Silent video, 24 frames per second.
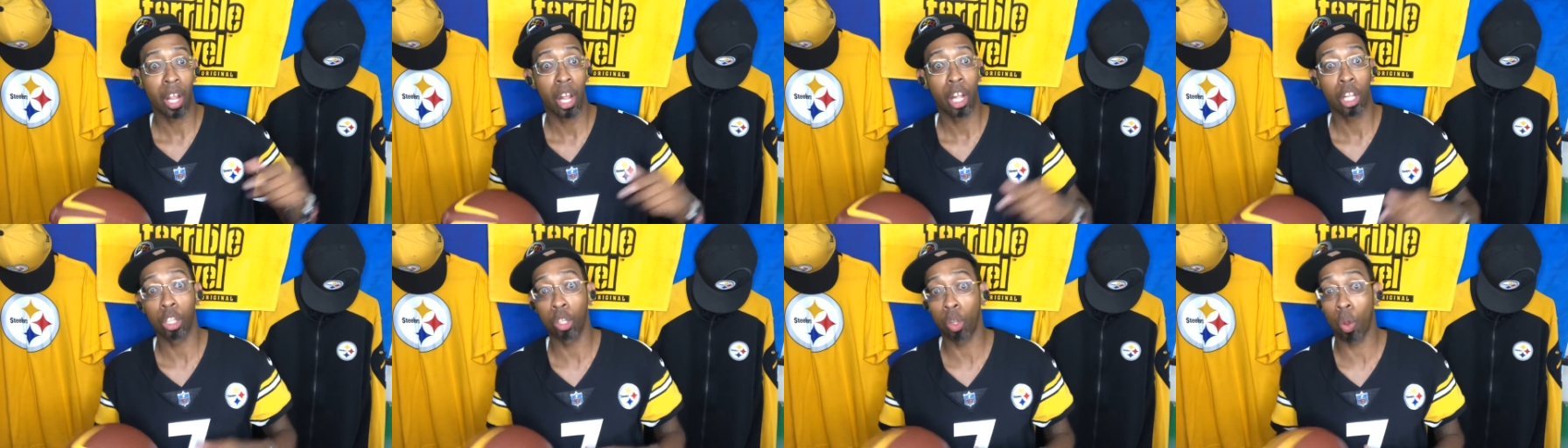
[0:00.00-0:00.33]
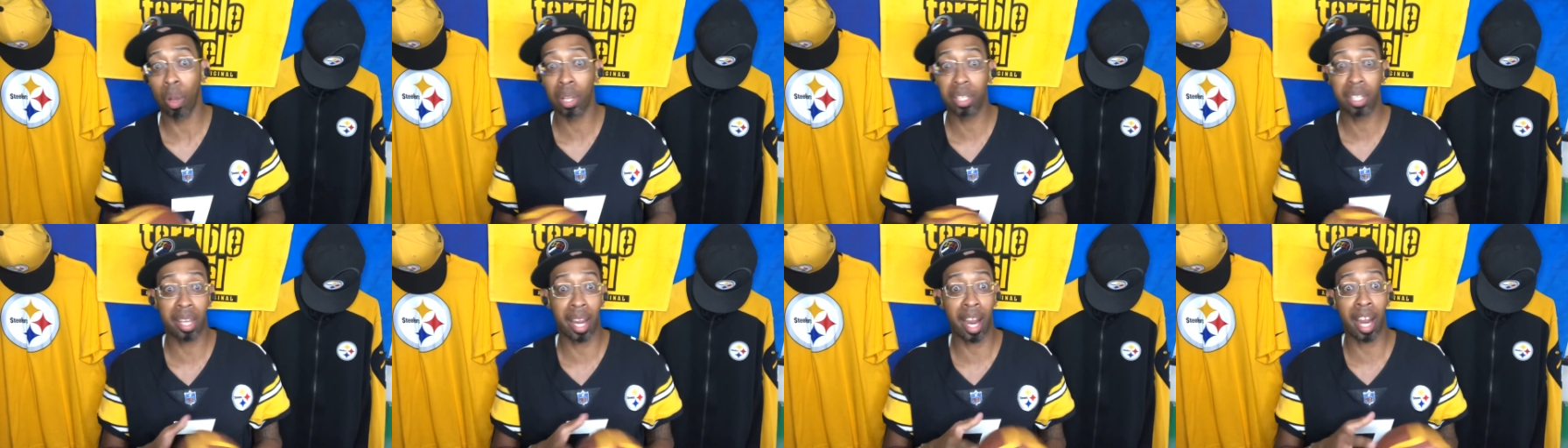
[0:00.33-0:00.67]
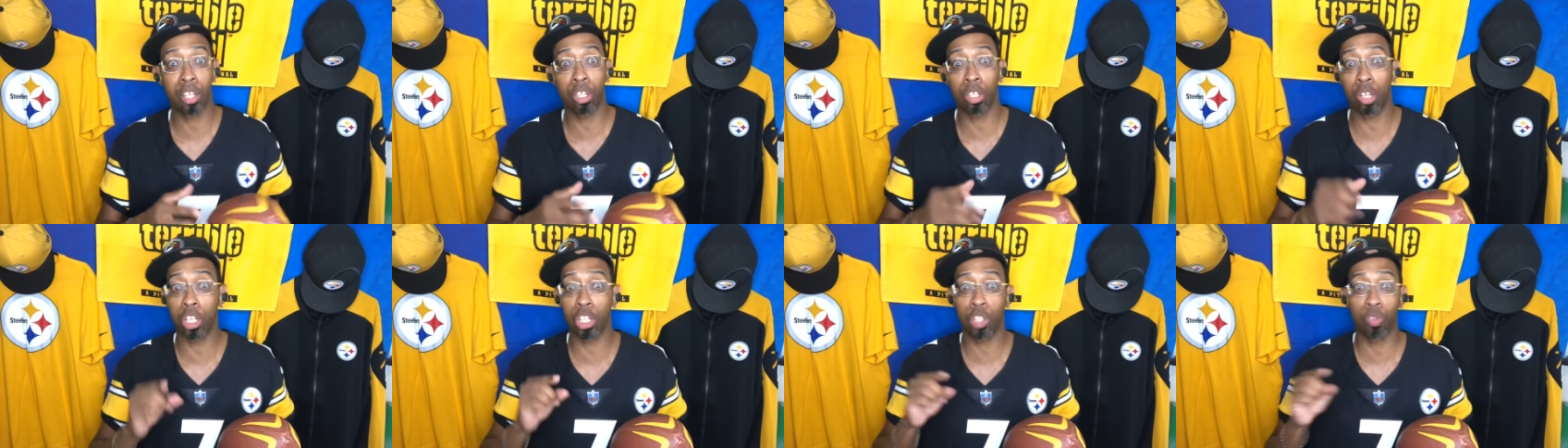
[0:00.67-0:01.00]
Los
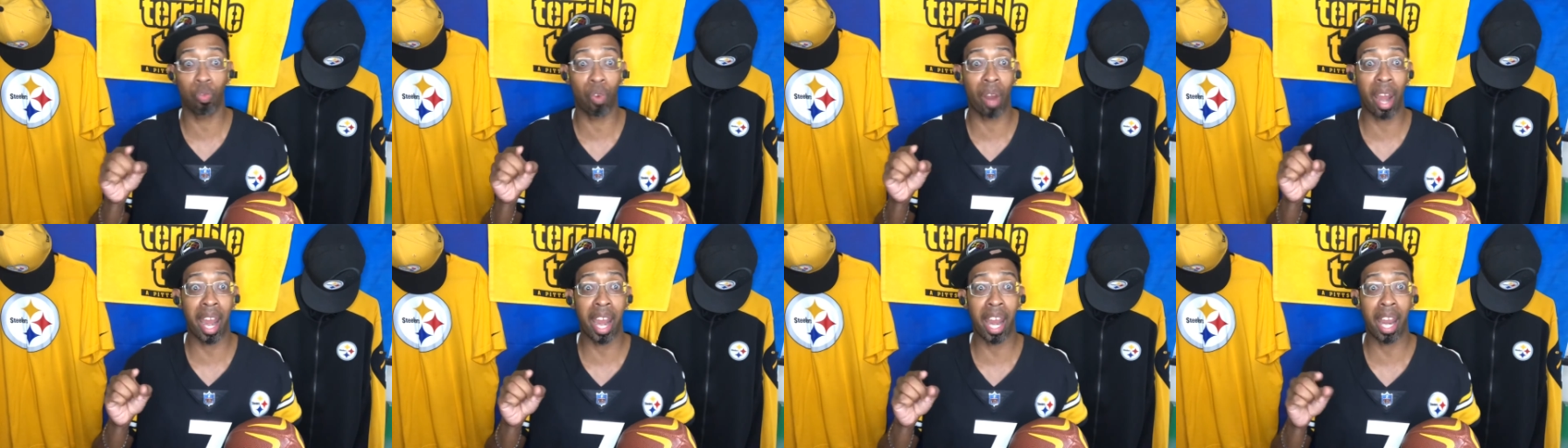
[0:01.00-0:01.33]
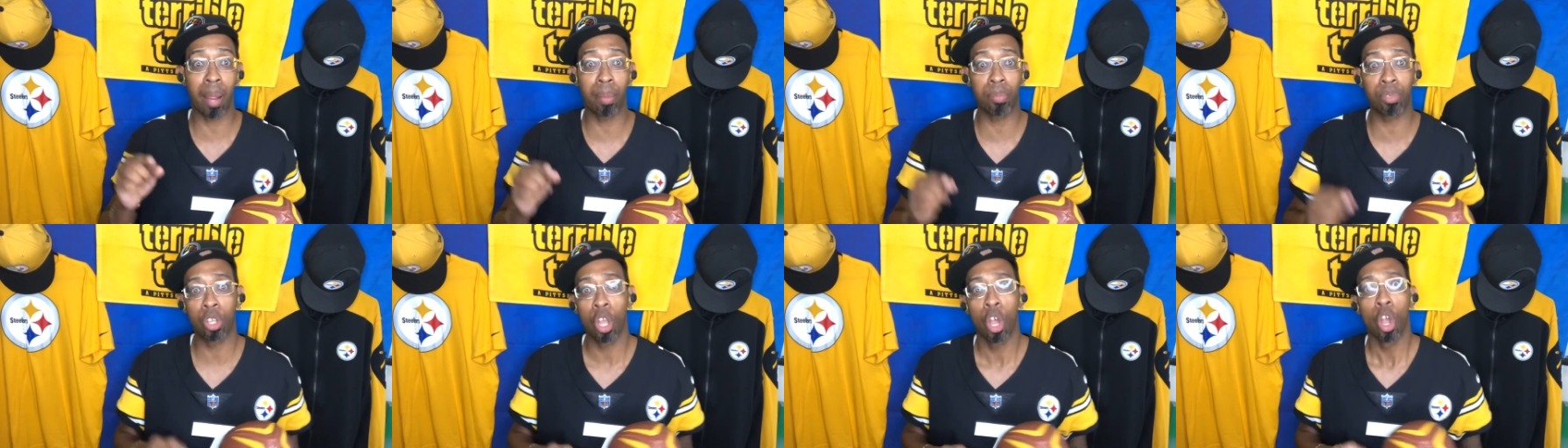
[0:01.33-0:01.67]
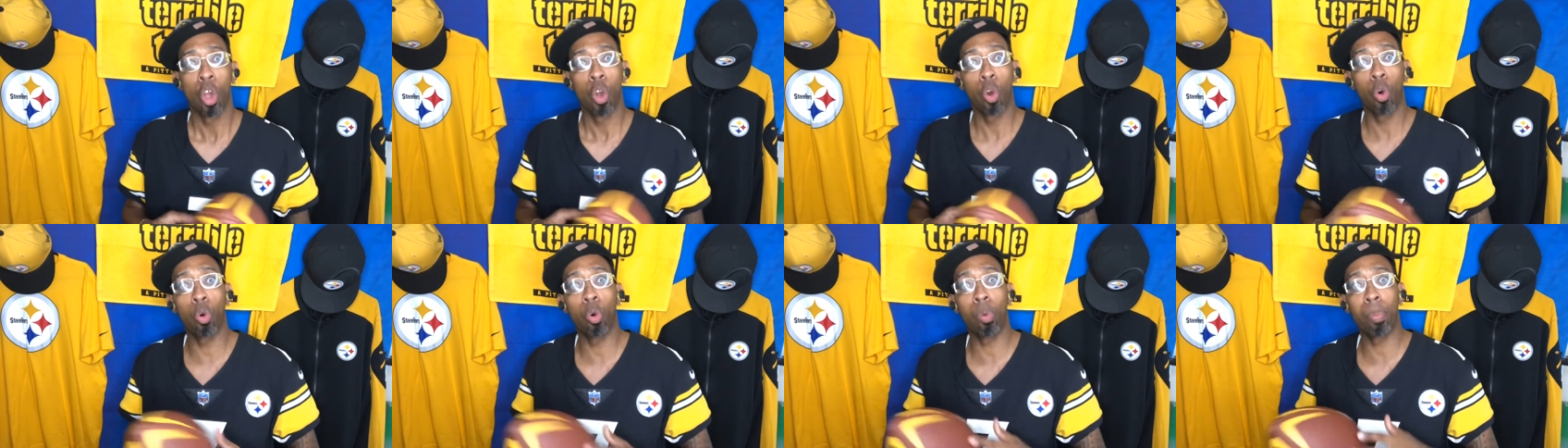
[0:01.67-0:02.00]
Angeles Rams,
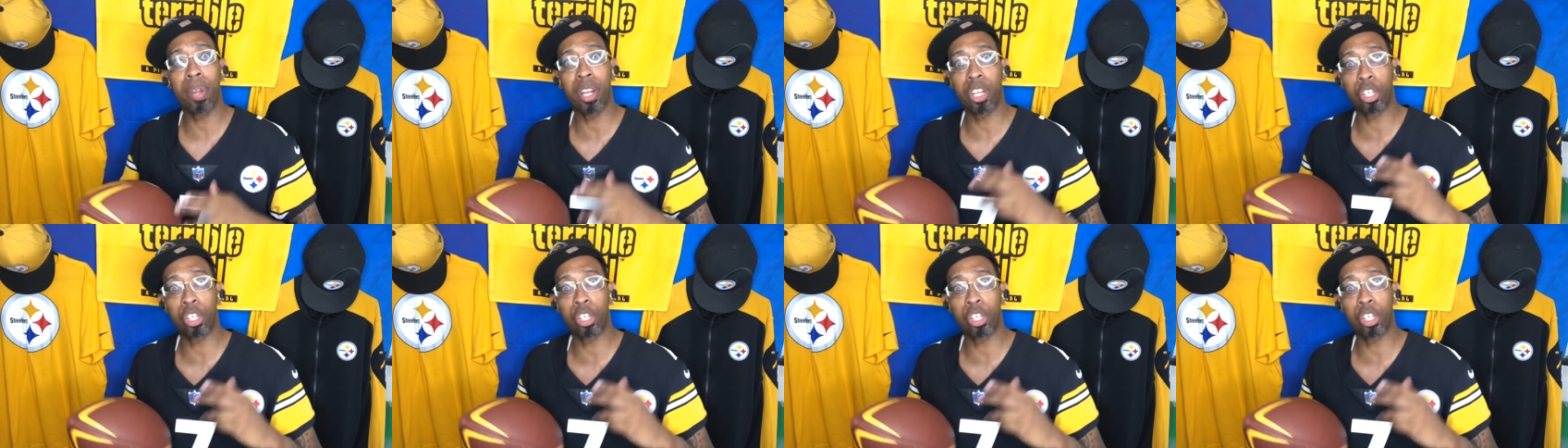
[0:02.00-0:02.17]
who will be